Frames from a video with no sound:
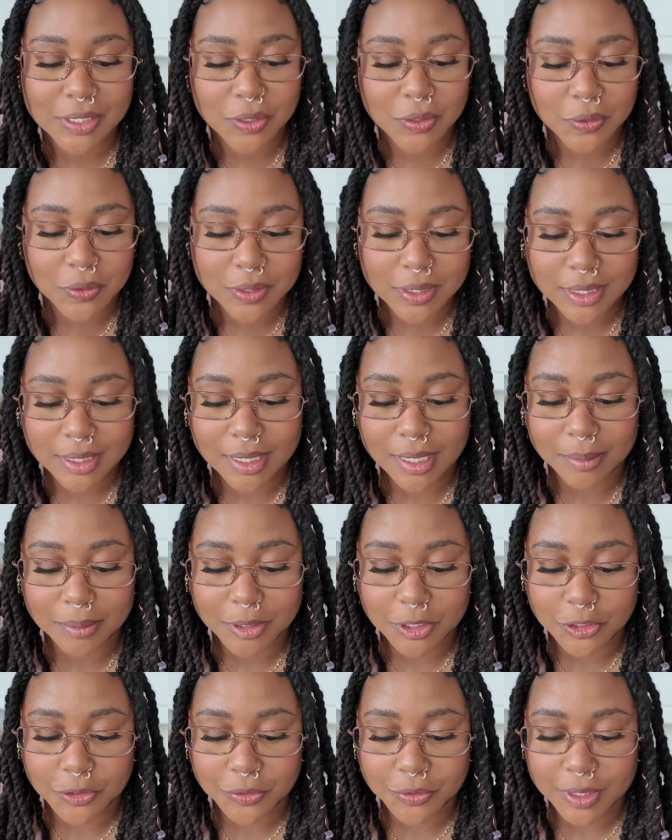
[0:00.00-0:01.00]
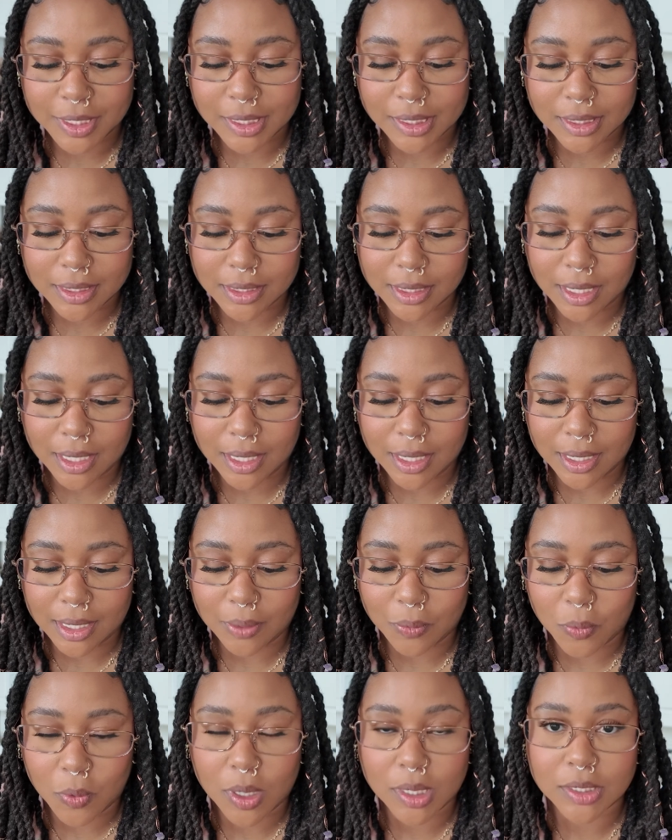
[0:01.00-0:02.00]
so step 2 does say
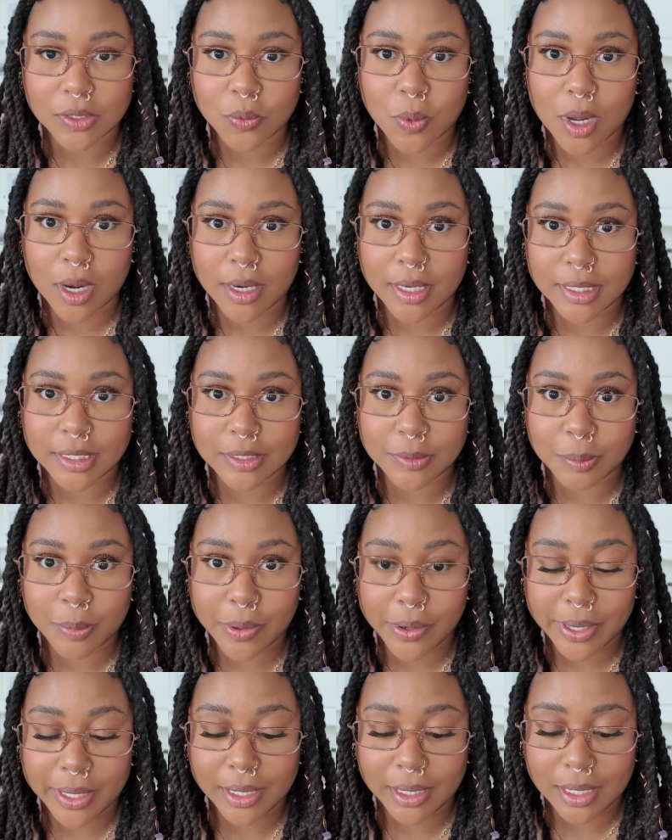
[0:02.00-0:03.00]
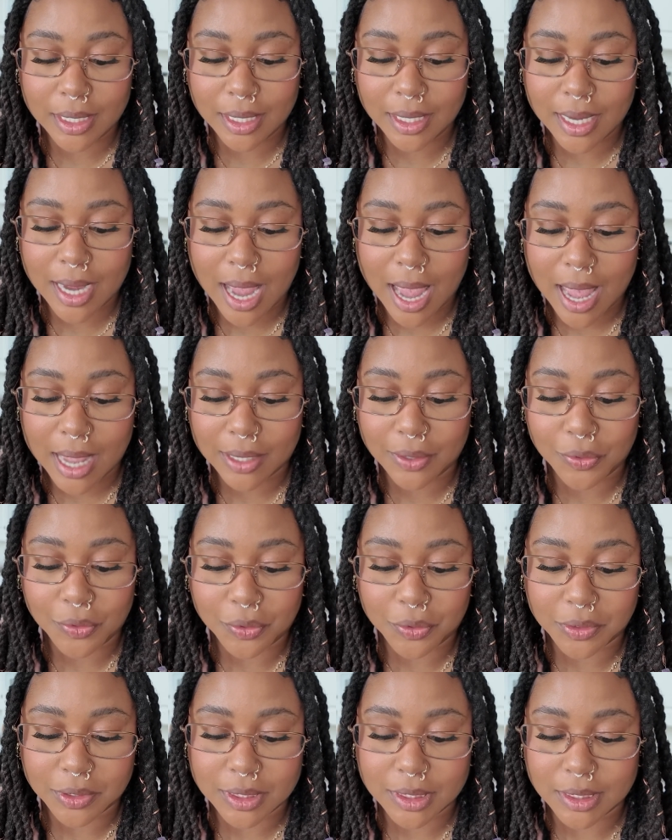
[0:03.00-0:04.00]
once water is boiling, add
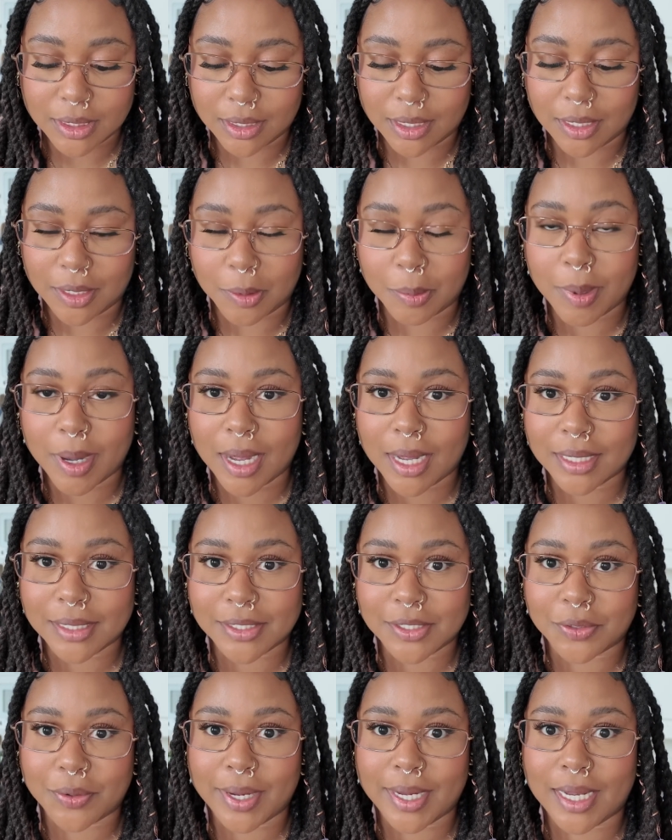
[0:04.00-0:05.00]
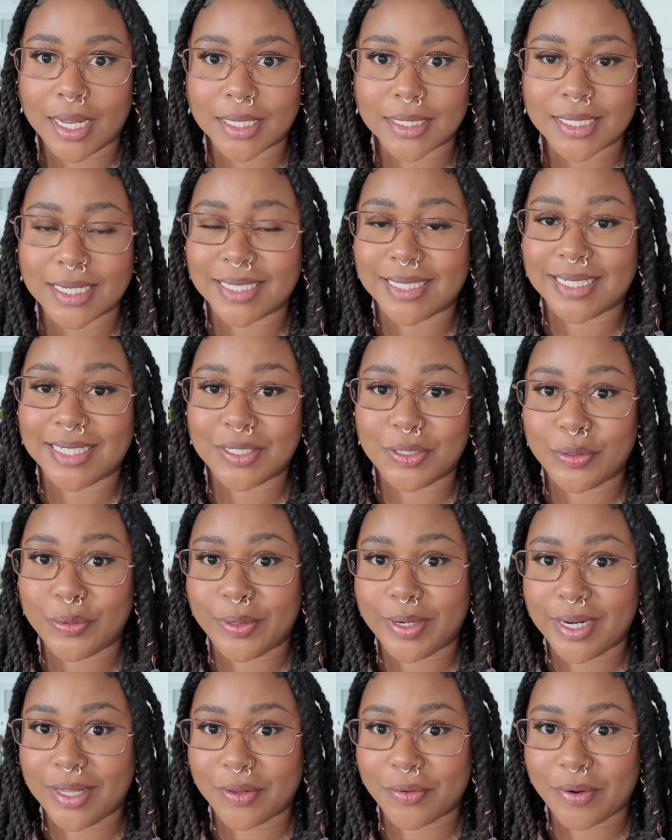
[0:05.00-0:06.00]
noodles to cook pot. So I guess I did do
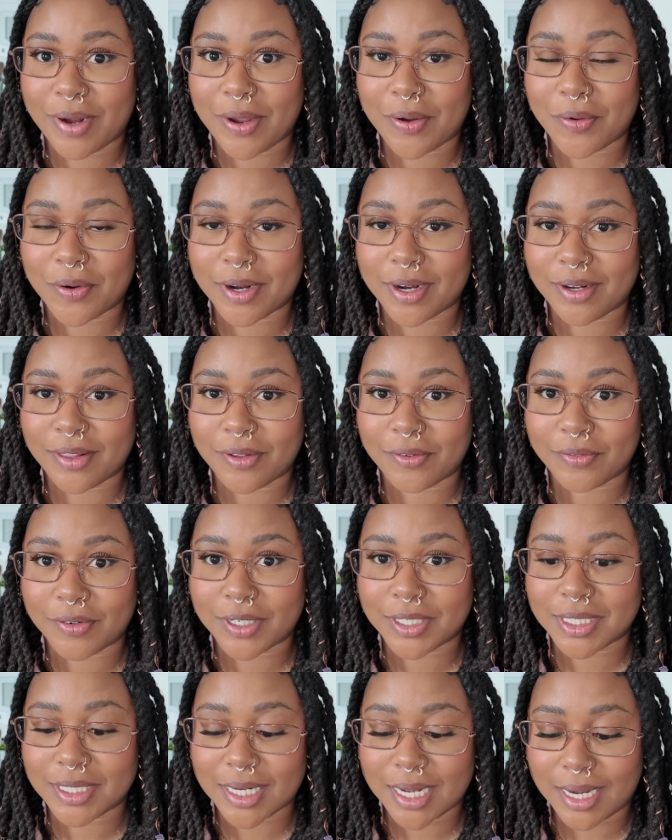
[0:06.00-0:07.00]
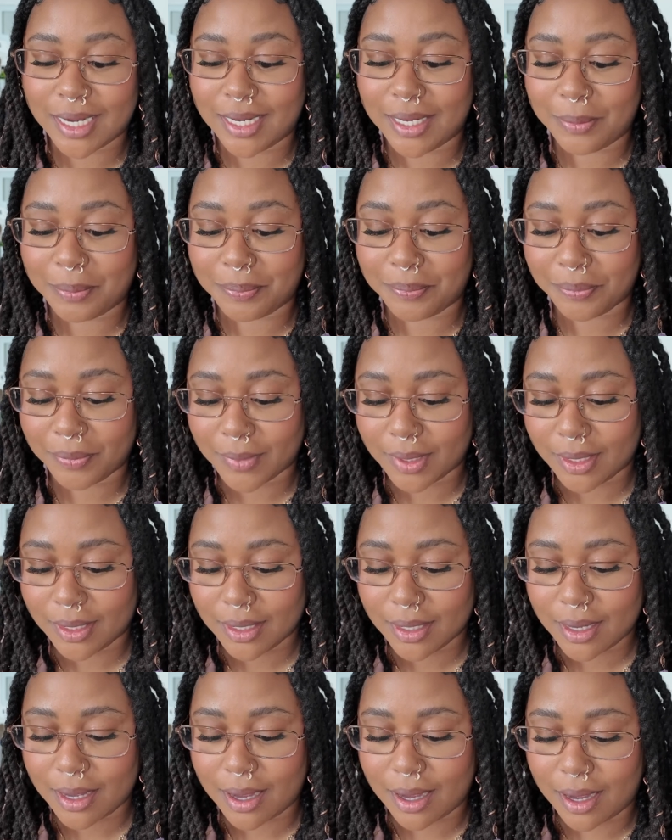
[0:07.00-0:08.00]
it in the right order the first time.
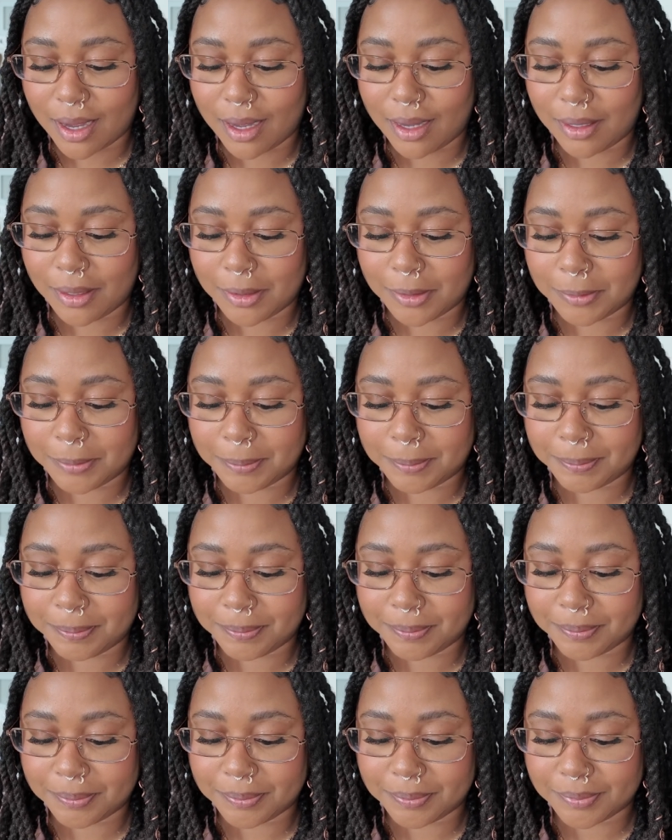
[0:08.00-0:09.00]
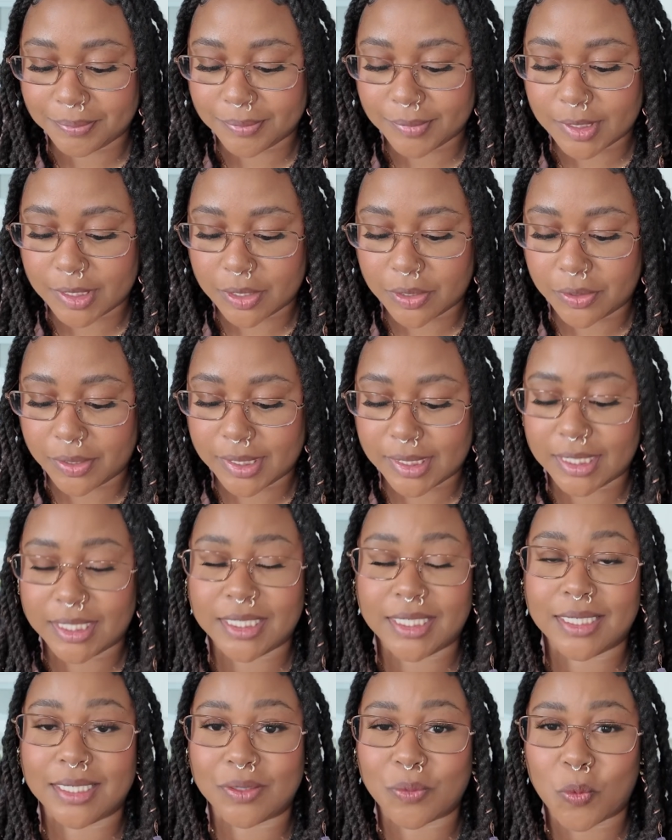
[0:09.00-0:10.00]
So it
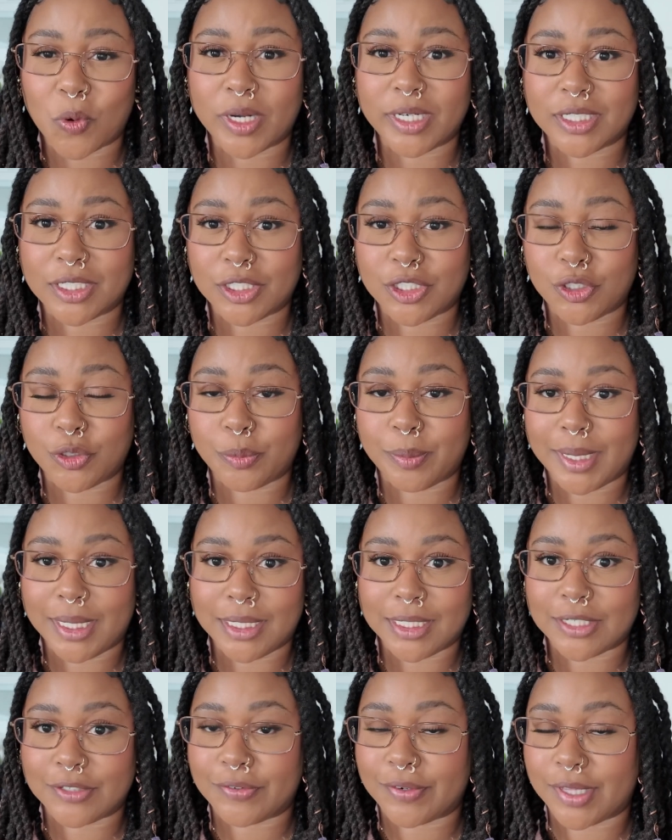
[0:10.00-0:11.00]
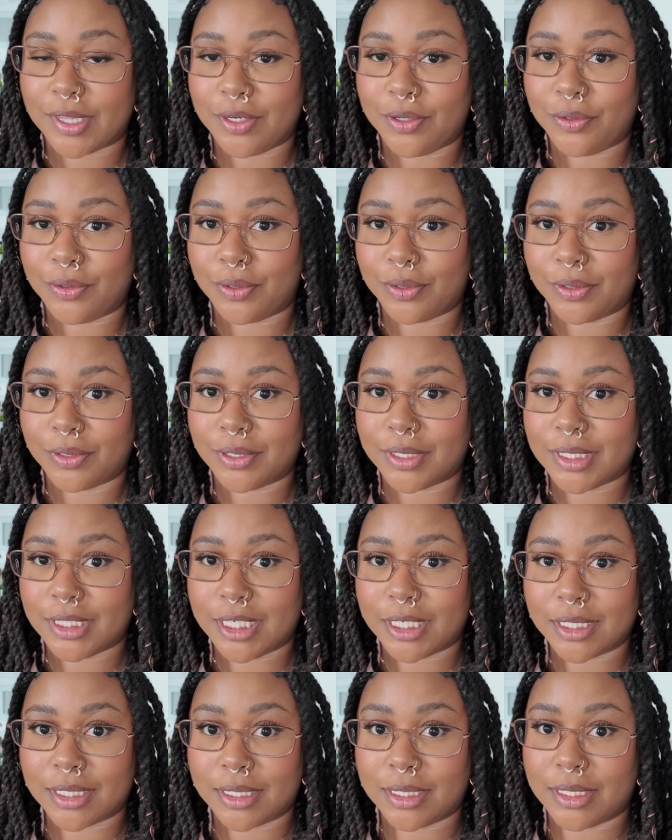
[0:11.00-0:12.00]
says 1 to 2 minutes for the noodles,
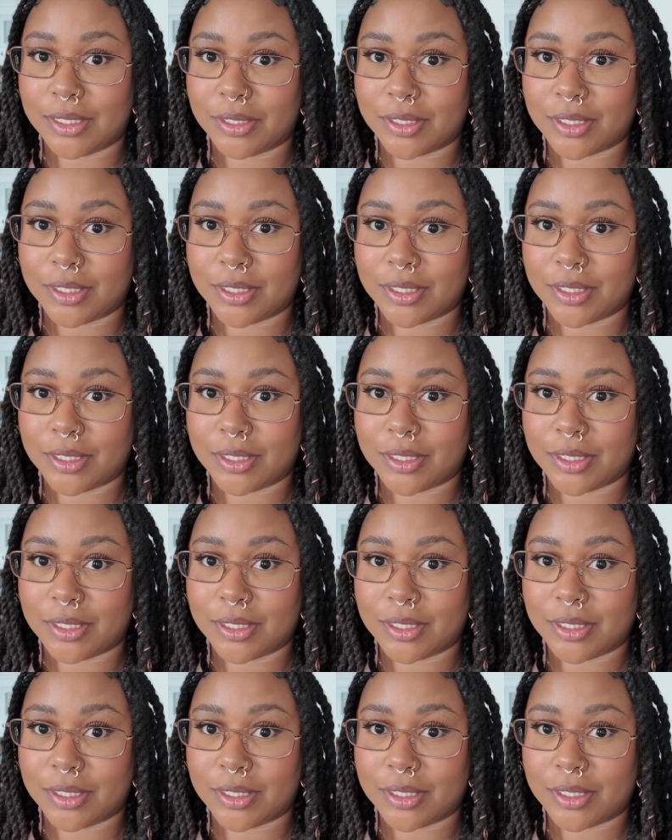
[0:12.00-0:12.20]
just until